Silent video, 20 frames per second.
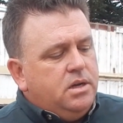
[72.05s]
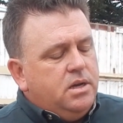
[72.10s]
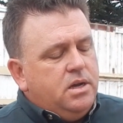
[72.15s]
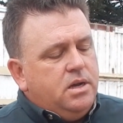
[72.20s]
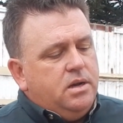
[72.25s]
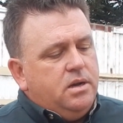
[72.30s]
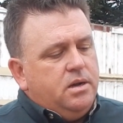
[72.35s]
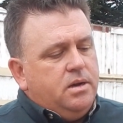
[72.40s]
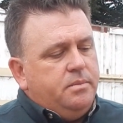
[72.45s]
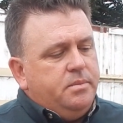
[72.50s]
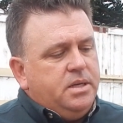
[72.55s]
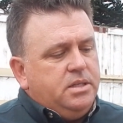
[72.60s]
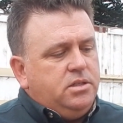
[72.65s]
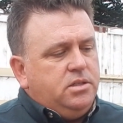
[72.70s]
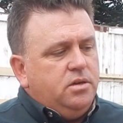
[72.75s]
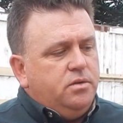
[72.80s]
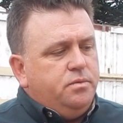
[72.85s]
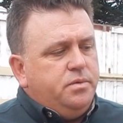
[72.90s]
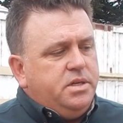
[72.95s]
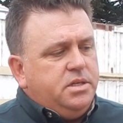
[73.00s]
and
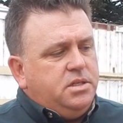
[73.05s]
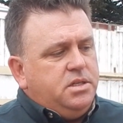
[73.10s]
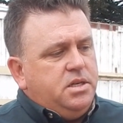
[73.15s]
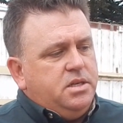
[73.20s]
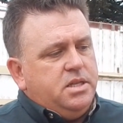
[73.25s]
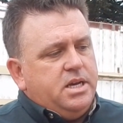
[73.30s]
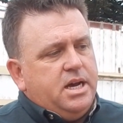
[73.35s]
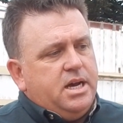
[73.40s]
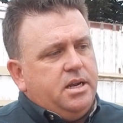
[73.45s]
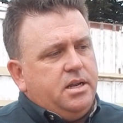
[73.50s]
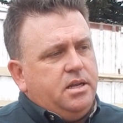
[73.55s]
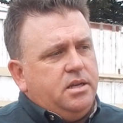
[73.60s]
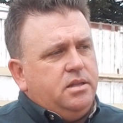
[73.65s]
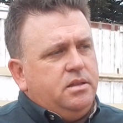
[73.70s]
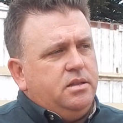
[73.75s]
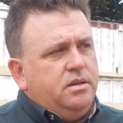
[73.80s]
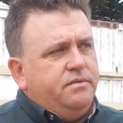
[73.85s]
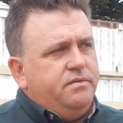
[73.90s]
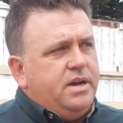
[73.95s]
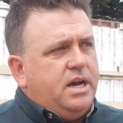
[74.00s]
so we see that in
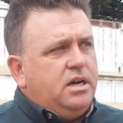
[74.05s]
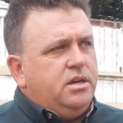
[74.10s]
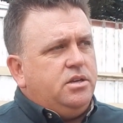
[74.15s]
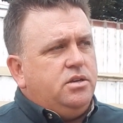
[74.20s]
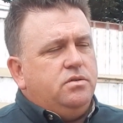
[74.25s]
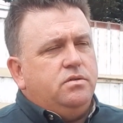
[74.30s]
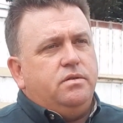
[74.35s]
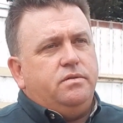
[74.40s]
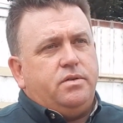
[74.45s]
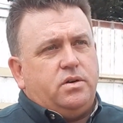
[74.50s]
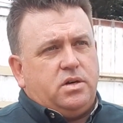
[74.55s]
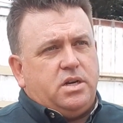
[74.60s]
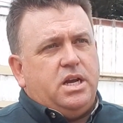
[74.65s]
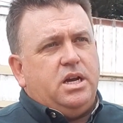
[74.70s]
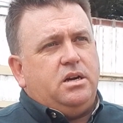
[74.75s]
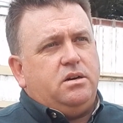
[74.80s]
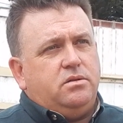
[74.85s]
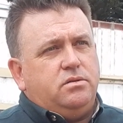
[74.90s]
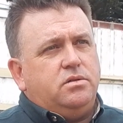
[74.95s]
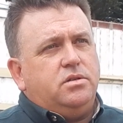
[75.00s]
the value of our
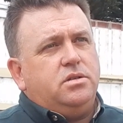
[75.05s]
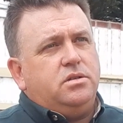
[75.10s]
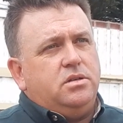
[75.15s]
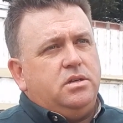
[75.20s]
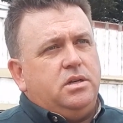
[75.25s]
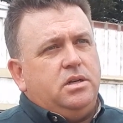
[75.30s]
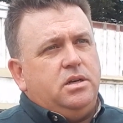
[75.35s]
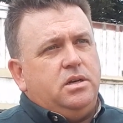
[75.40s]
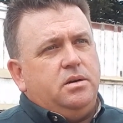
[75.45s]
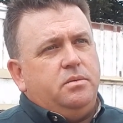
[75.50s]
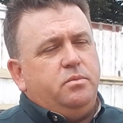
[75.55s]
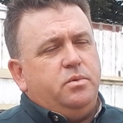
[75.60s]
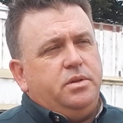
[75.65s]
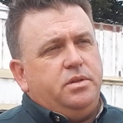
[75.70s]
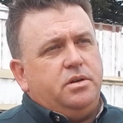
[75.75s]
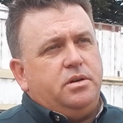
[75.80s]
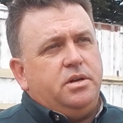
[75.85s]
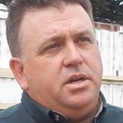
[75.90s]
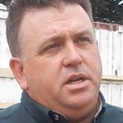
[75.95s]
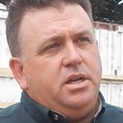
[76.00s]
cows when
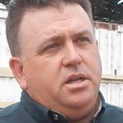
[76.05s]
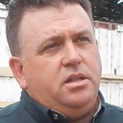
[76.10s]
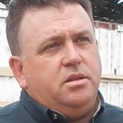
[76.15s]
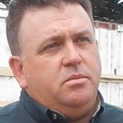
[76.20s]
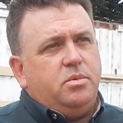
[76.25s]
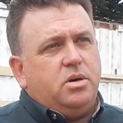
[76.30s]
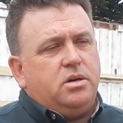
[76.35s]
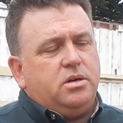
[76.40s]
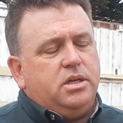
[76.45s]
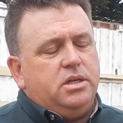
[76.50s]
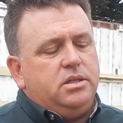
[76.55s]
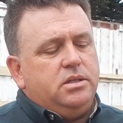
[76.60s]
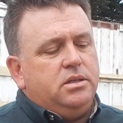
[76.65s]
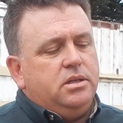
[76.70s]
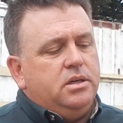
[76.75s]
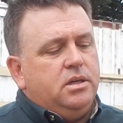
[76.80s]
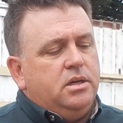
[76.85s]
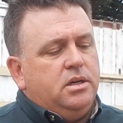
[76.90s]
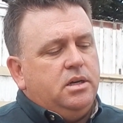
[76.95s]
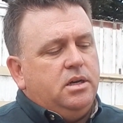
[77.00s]
they're hitting the market.
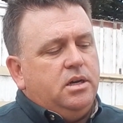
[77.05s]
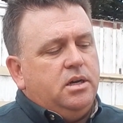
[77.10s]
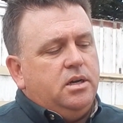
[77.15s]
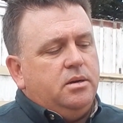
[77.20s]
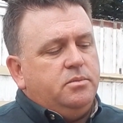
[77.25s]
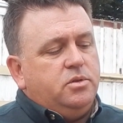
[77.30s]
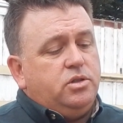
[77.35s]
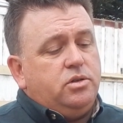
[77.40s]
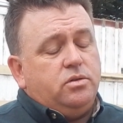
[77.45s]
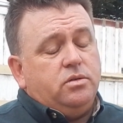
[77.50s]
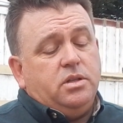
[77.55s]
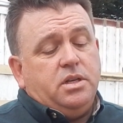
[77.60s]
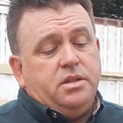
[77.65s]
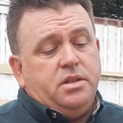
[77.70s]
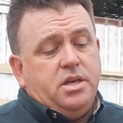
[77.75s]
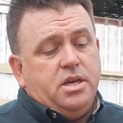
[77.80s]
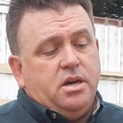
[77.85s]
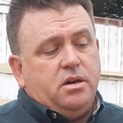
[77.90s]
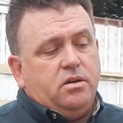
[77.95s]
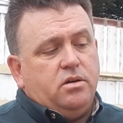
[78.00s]
Certainly,
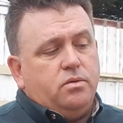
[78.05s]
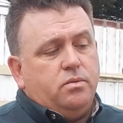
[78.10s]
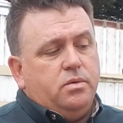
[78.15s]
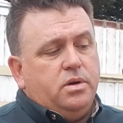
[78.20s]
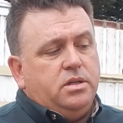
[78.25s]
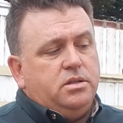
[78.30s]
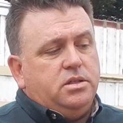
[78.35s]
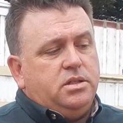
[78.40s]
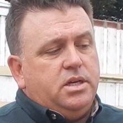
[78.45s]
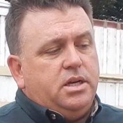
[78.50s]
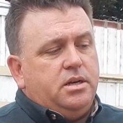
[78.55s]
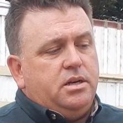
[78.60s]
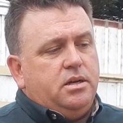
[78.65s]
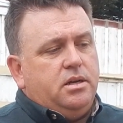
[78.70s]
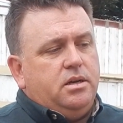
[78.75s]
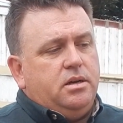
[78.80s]
the younger ones that